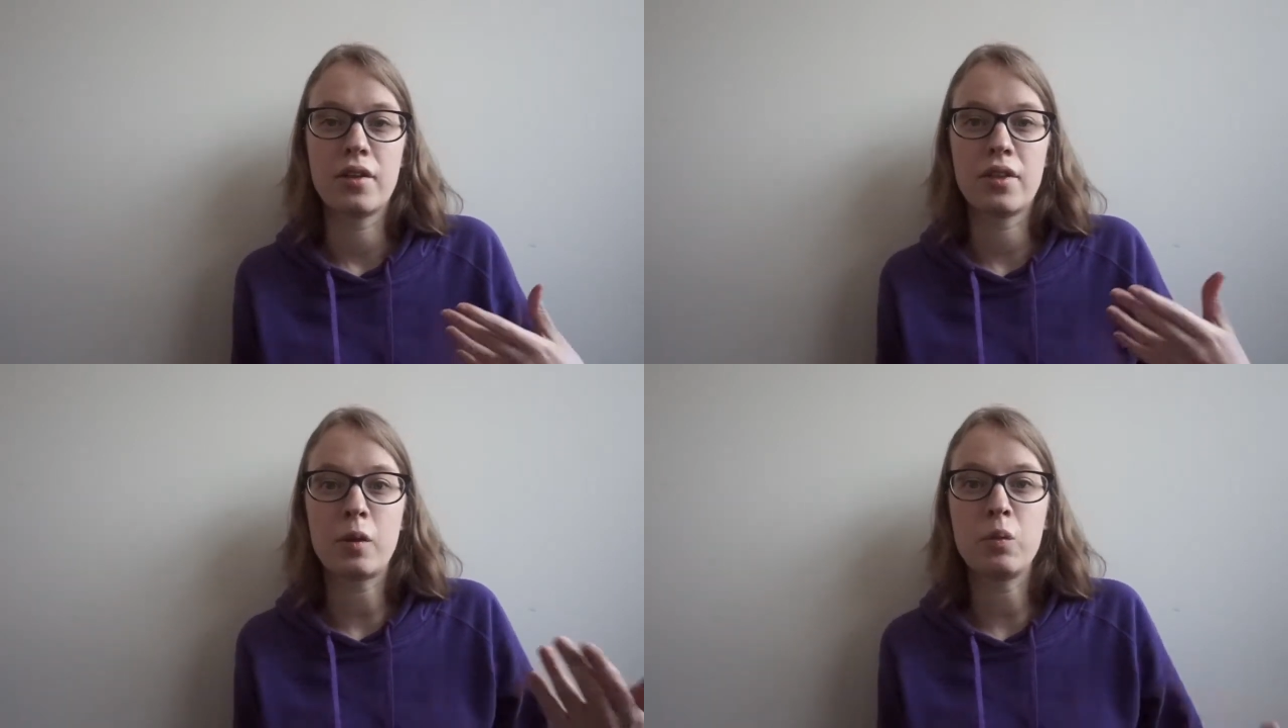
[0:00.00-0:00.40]

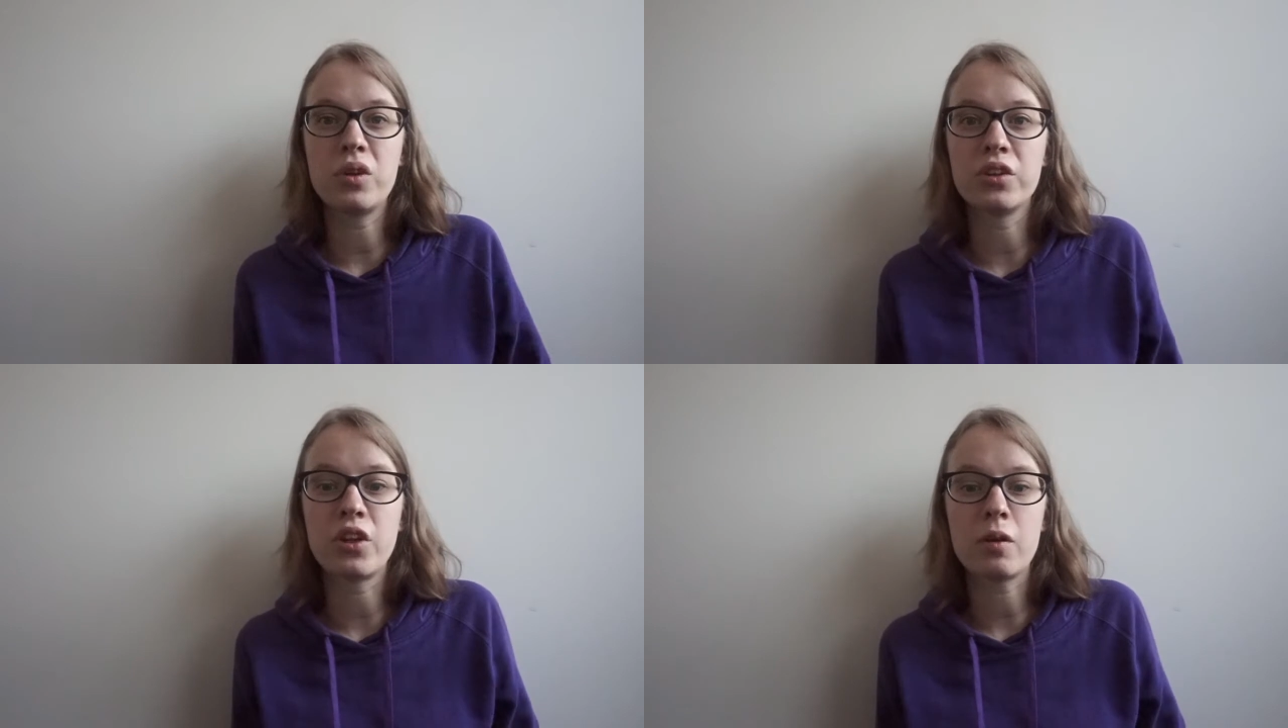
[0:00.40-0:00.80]
That
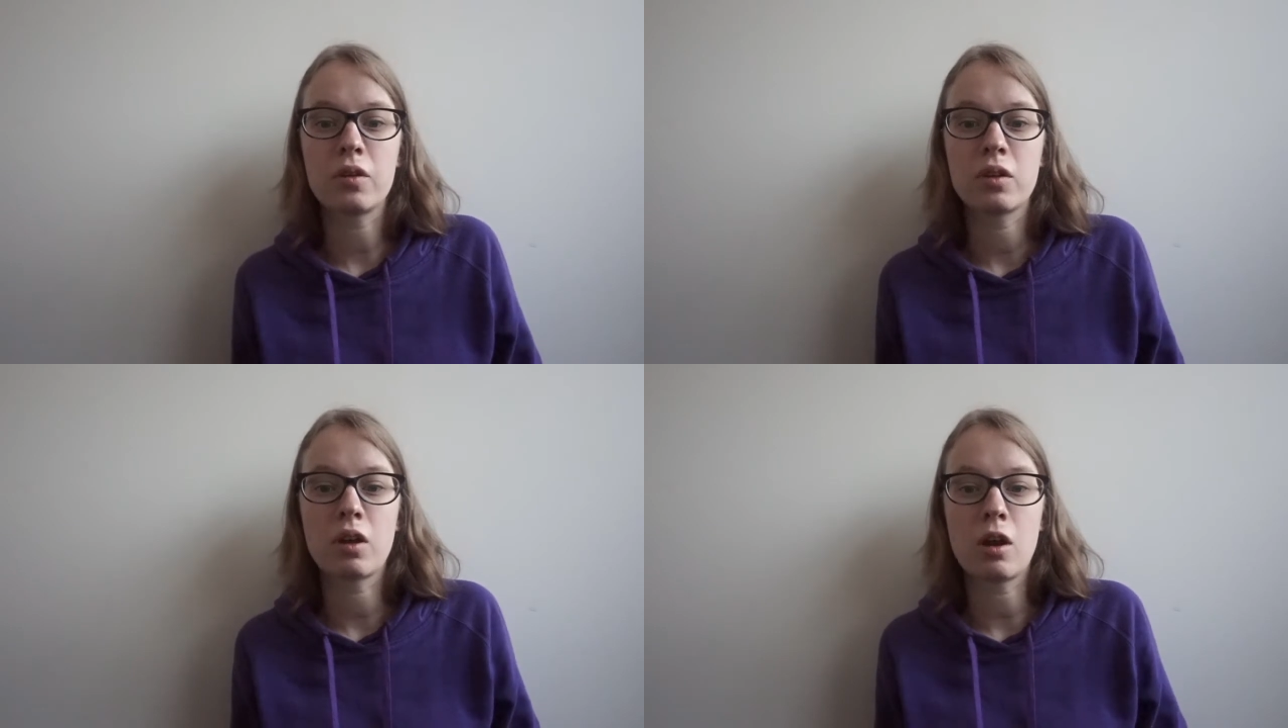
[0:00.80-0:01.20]
will
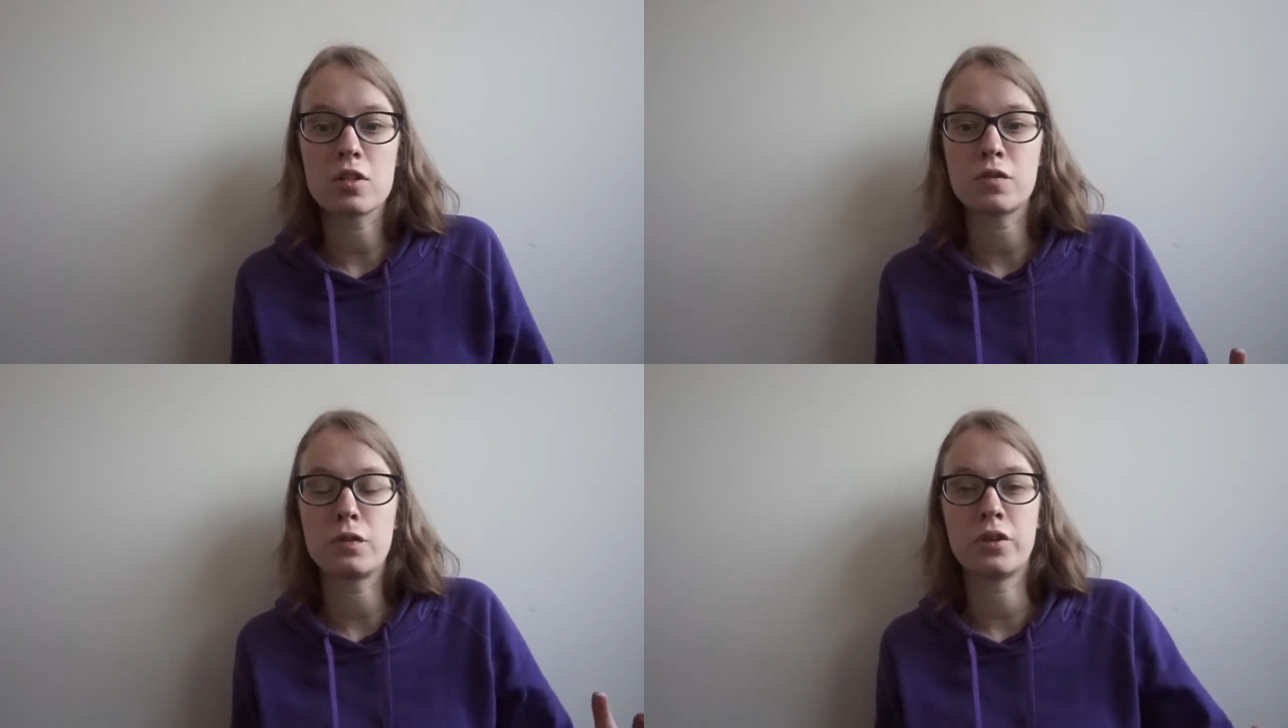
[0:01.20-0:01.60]
not
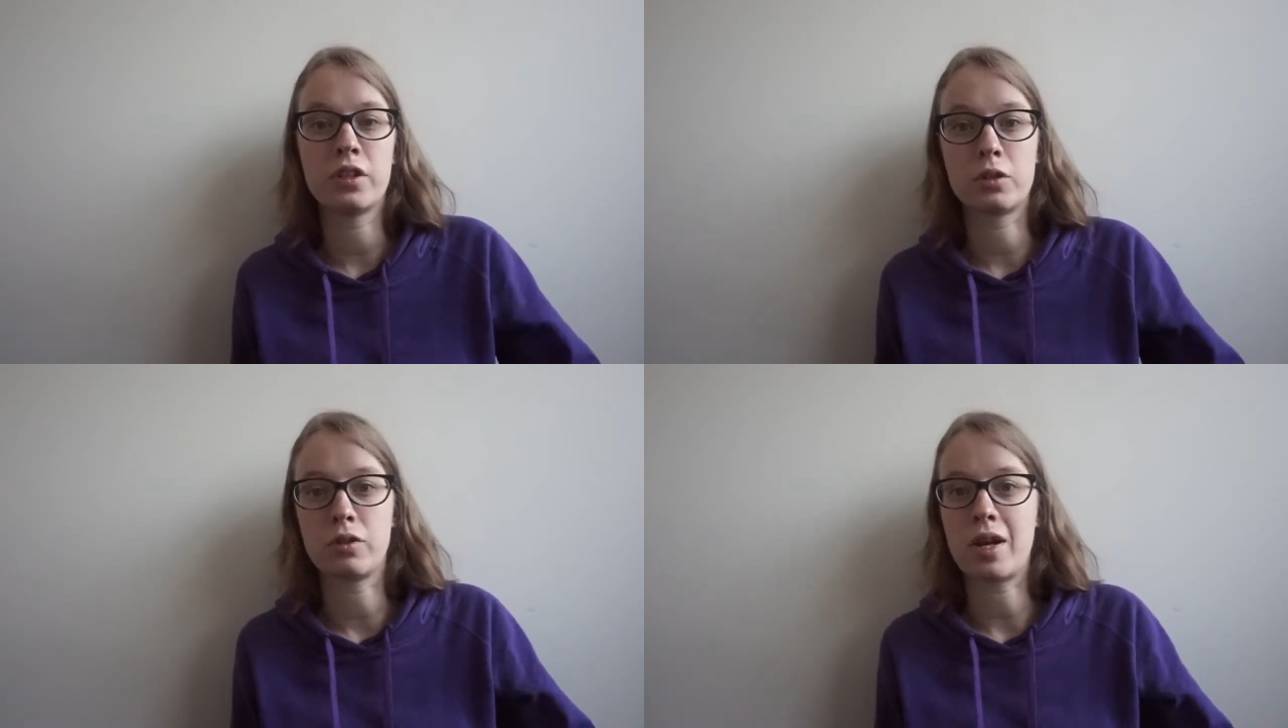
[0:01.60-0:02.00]
cause further
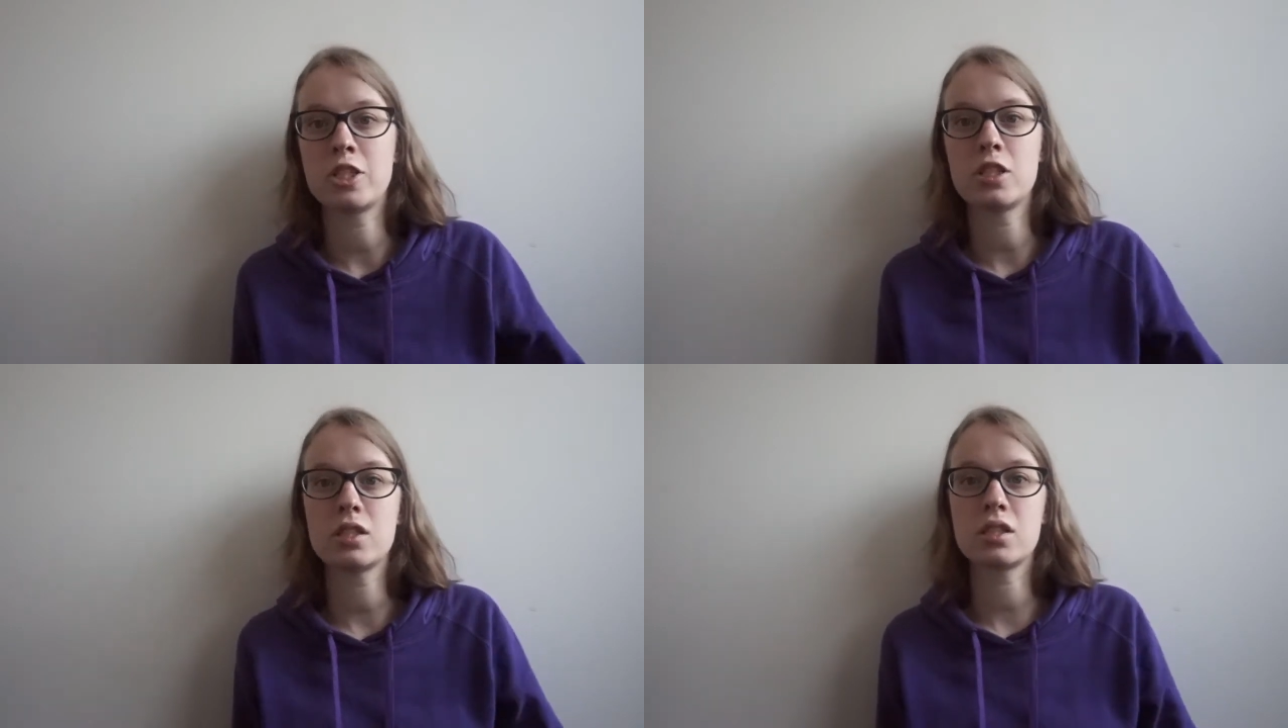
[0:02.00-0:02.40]

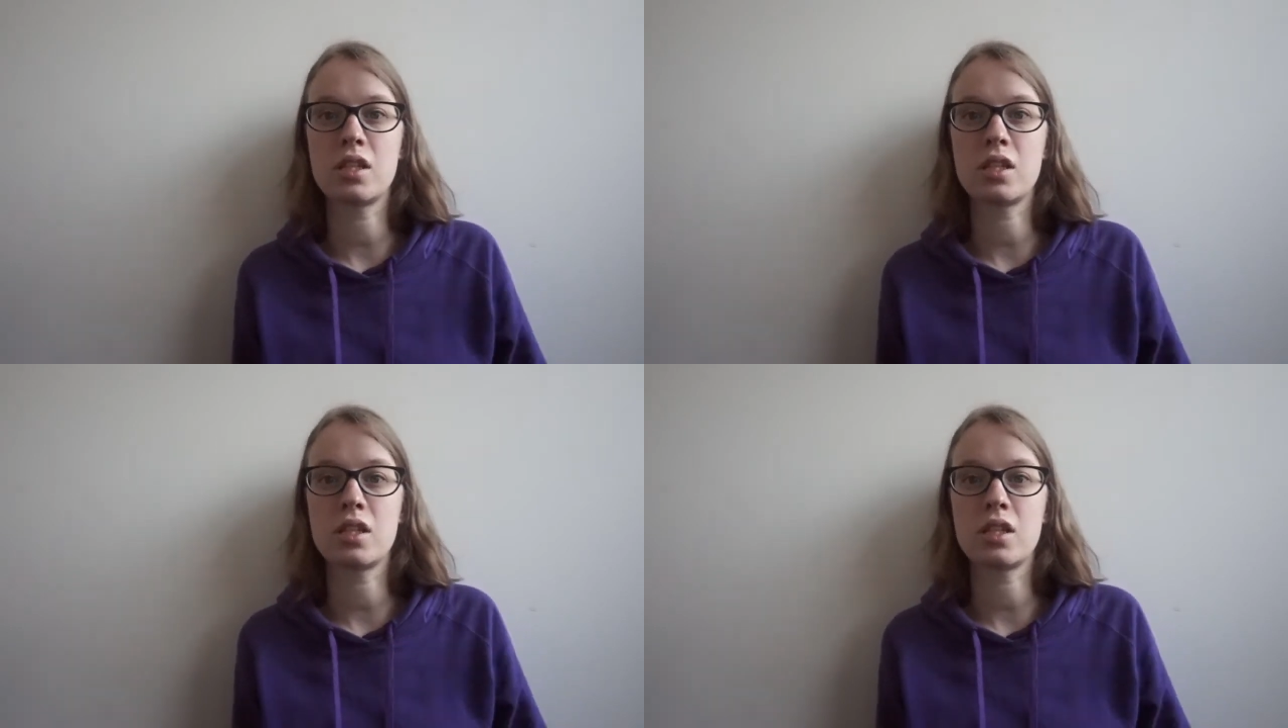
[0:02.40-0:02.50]
crashes.